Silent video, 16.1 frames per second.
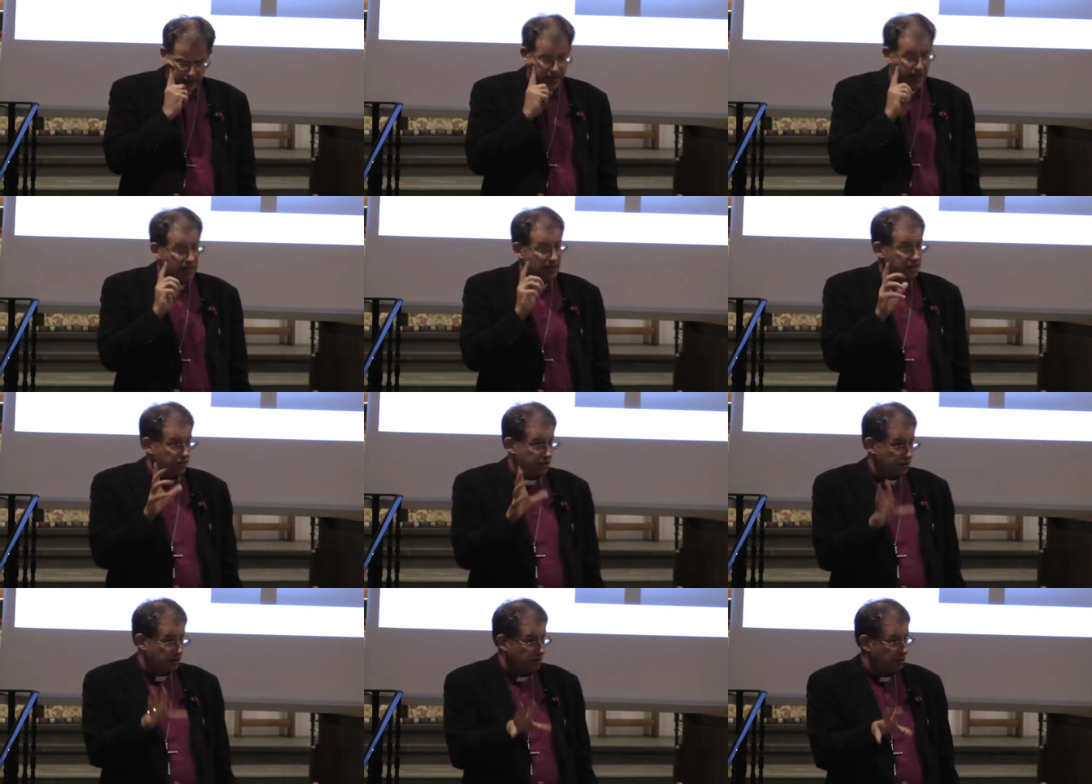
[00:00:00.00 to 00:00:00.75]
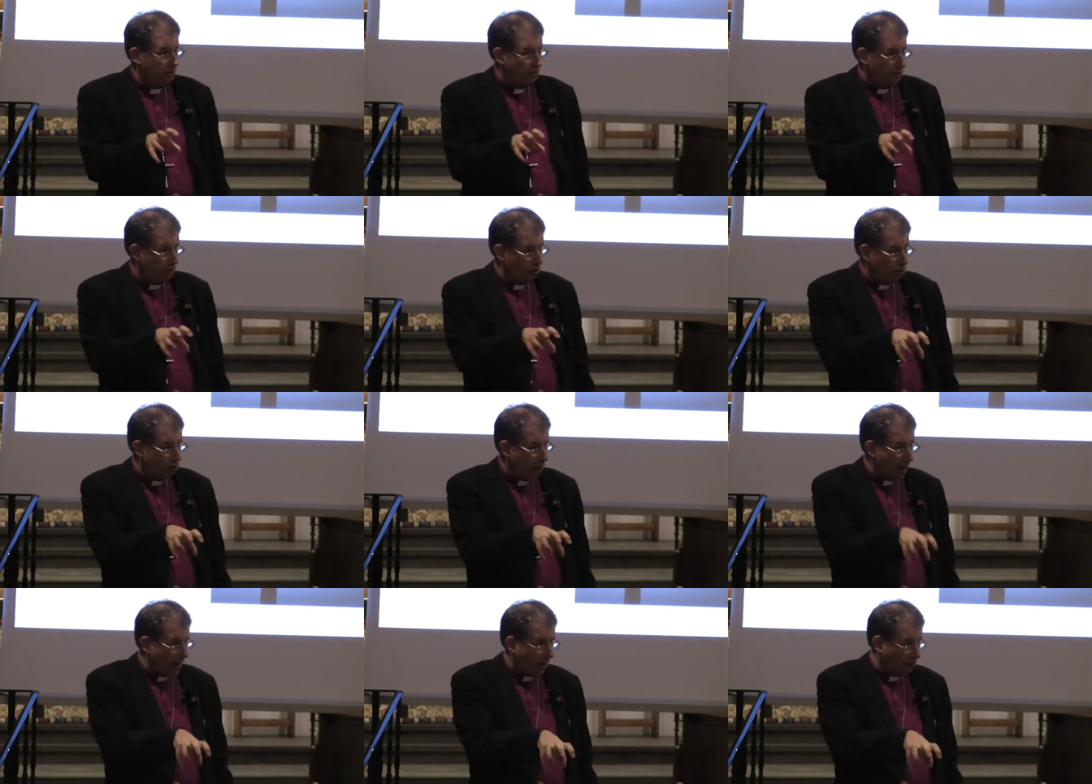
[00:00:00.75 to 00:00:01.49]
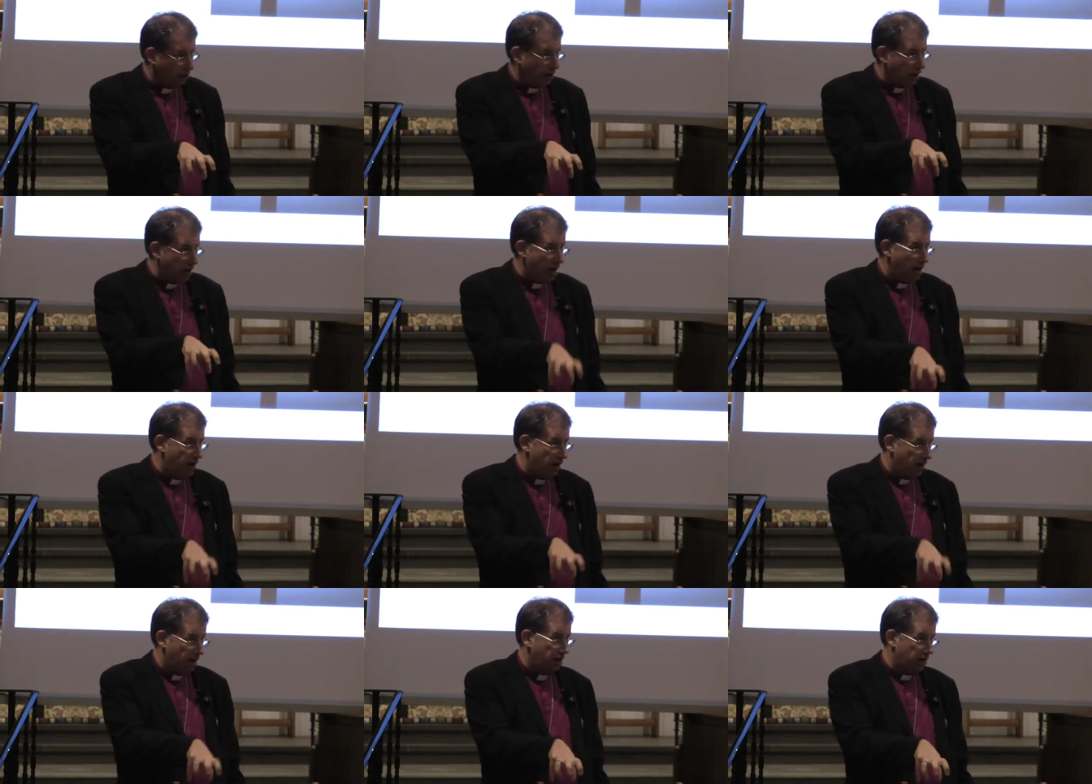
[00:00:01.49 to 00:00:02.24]
That's not
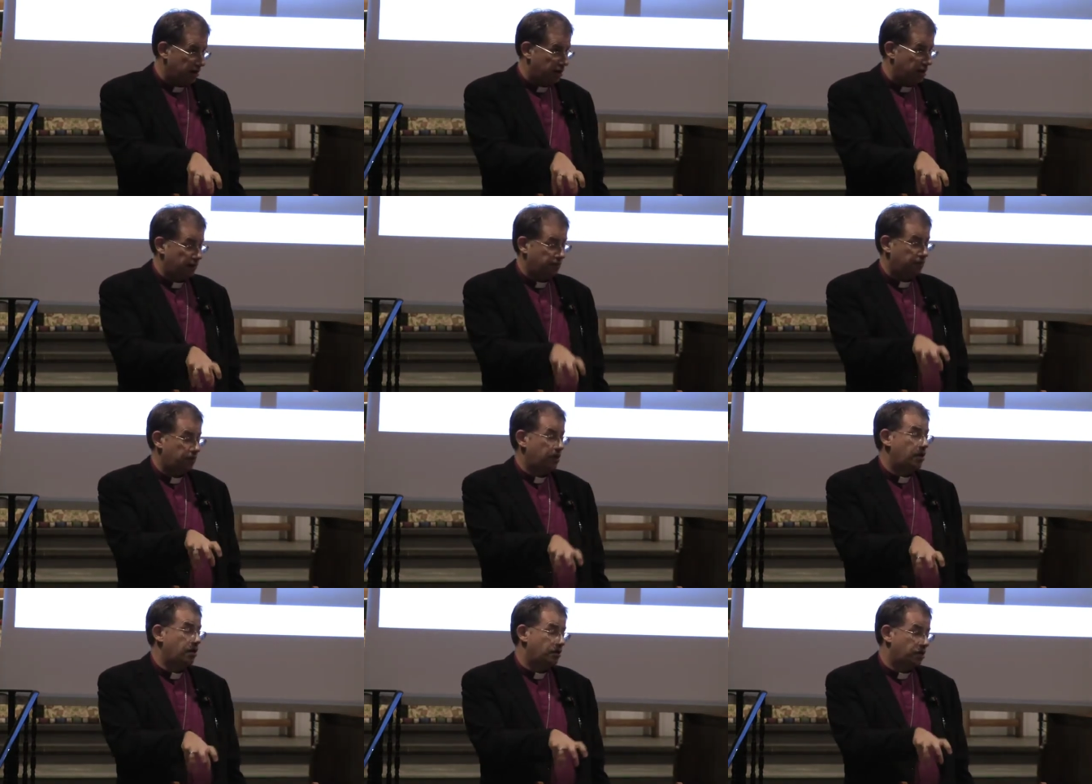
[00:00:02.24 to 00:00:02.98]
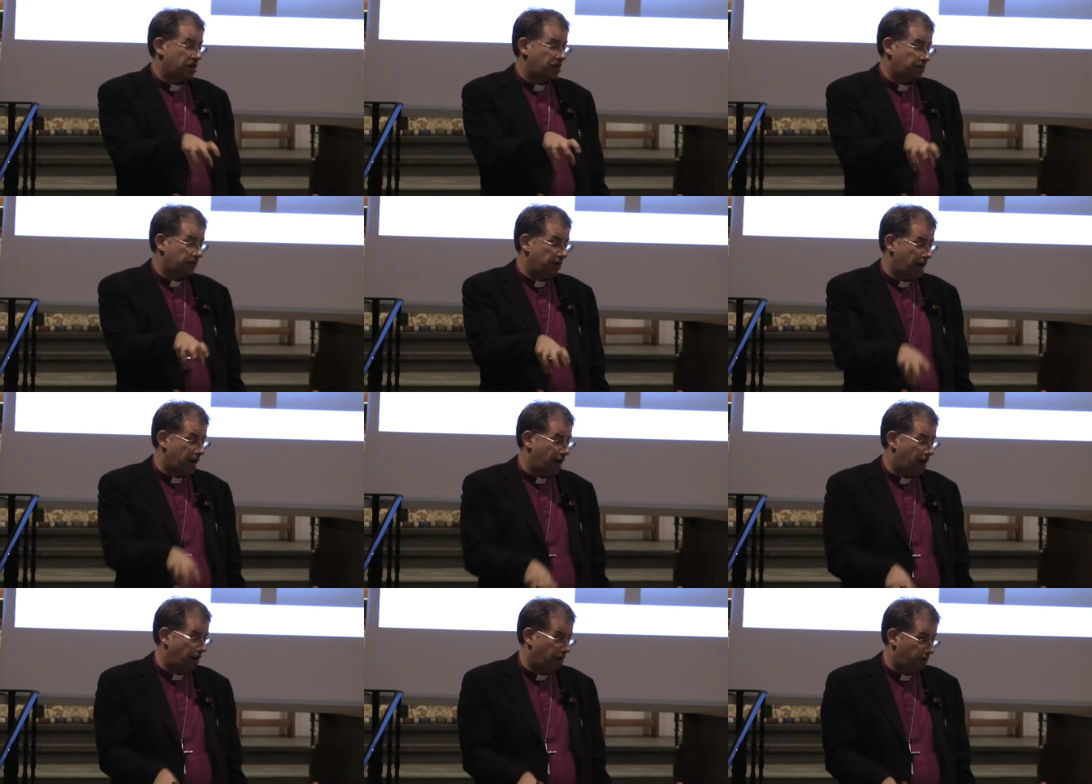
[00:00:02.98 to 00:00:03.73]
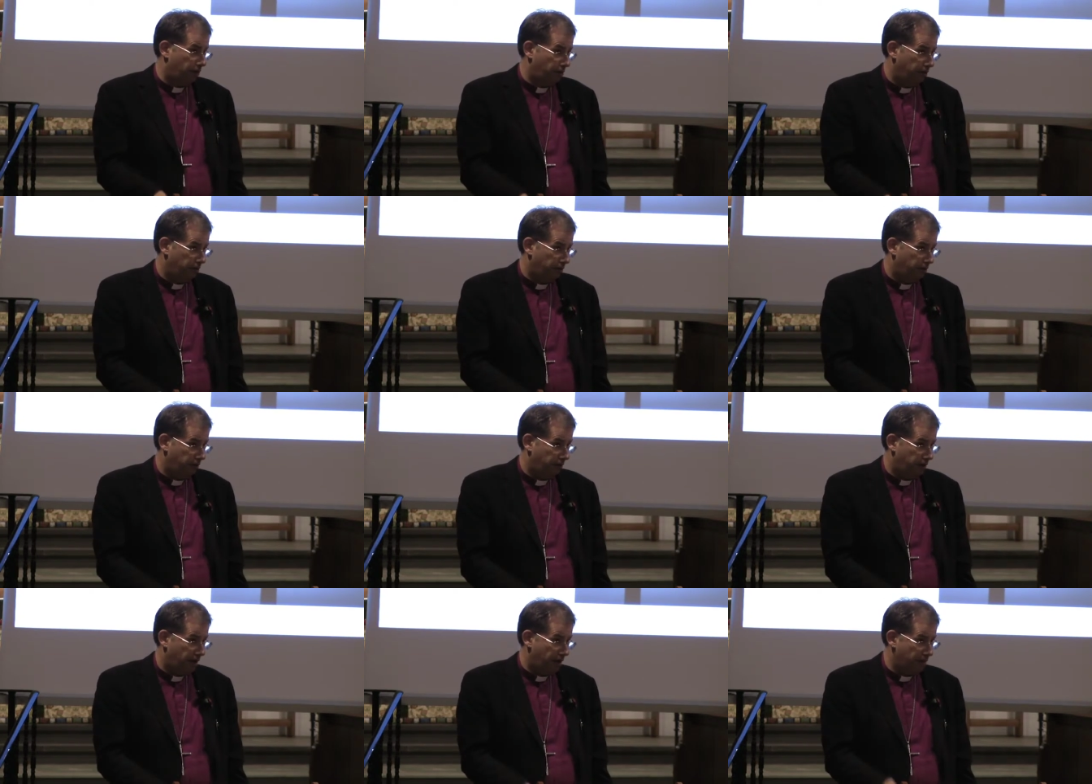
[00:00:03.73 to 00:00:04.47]
actually, it seems from the New Testament, how
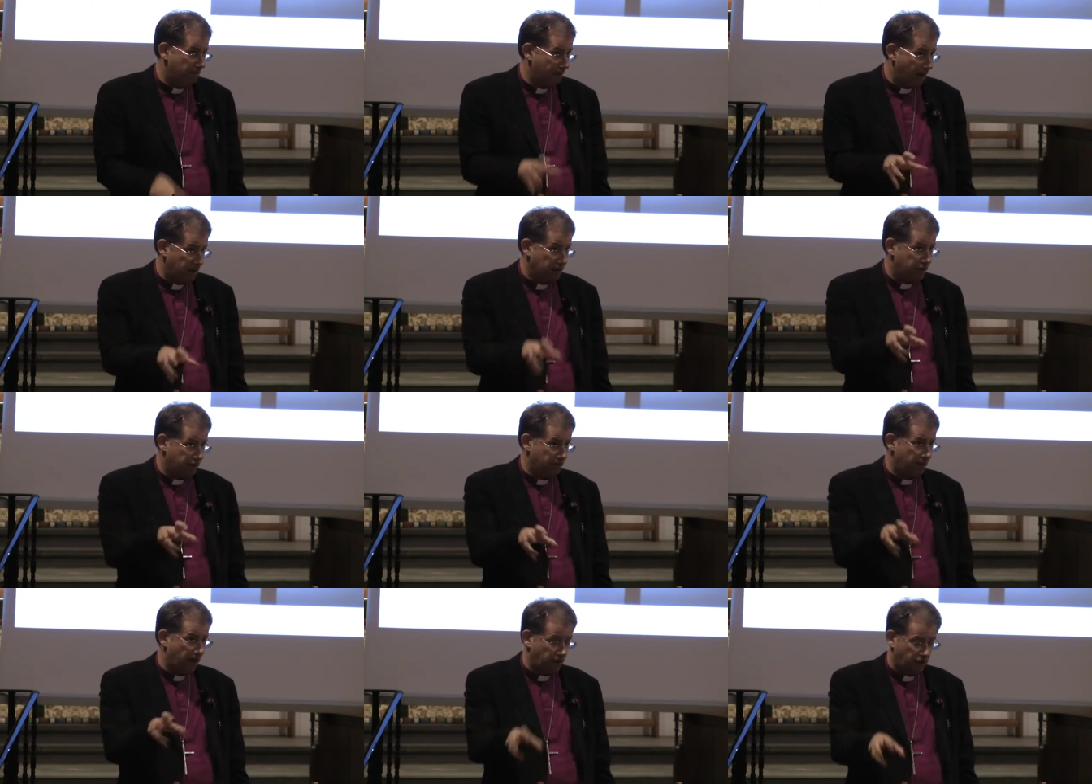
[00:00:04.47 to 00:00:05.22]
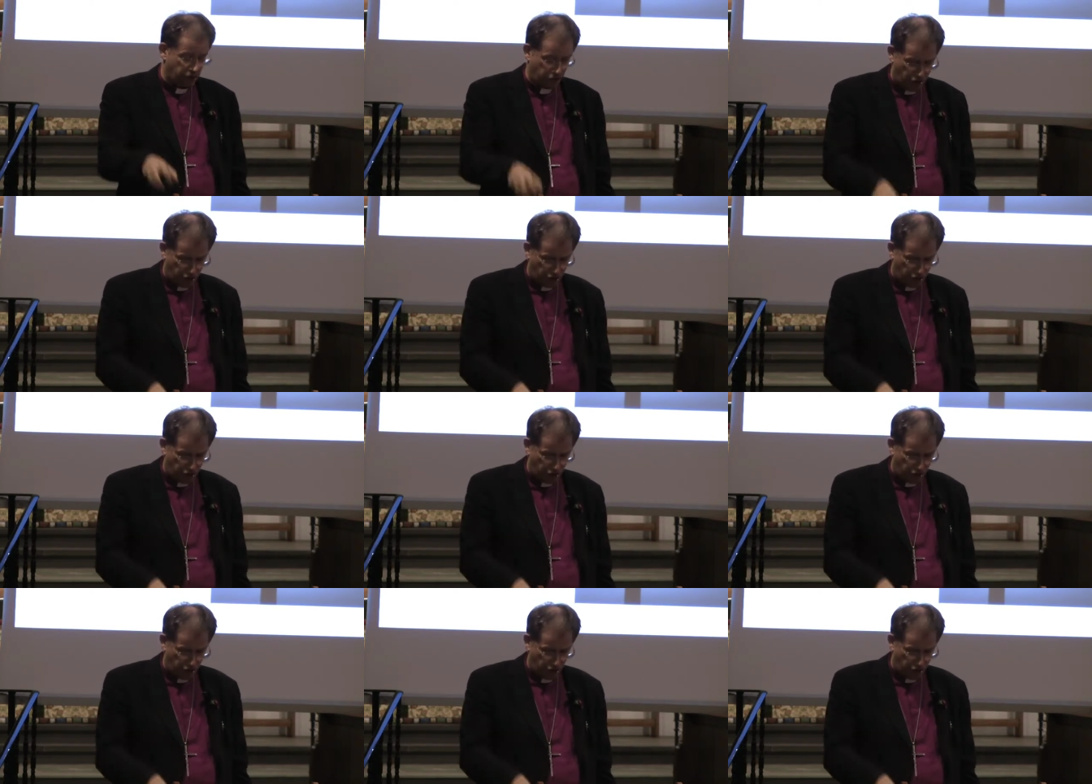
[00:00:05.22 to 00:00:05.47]
they meant to make the